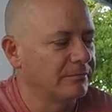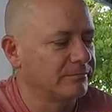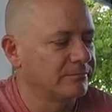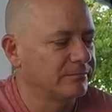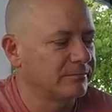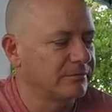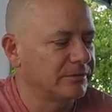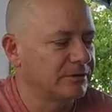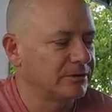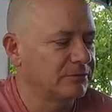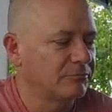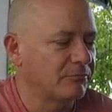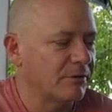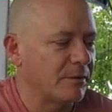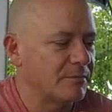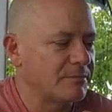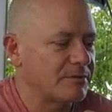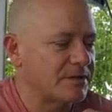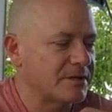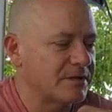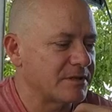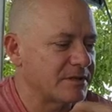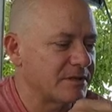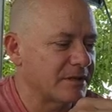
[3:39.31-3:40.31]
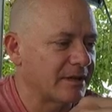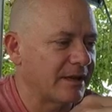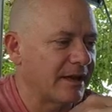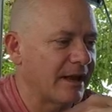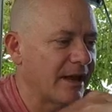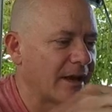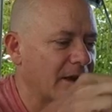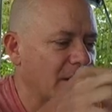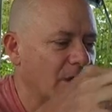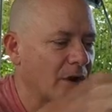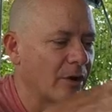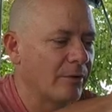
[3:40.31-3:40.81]
It represents a
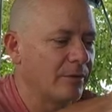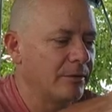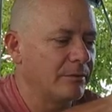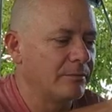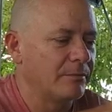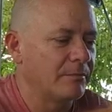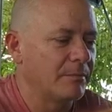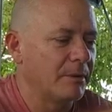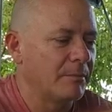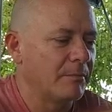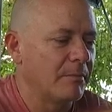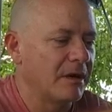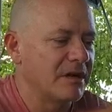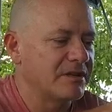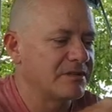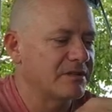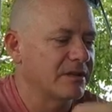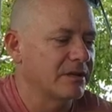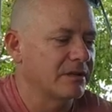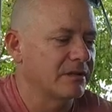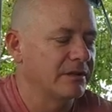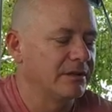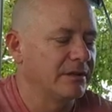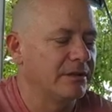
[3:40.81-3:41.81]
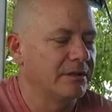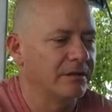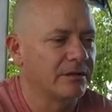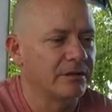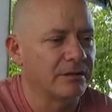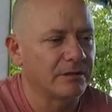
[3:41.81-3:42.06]
gecko, but basically you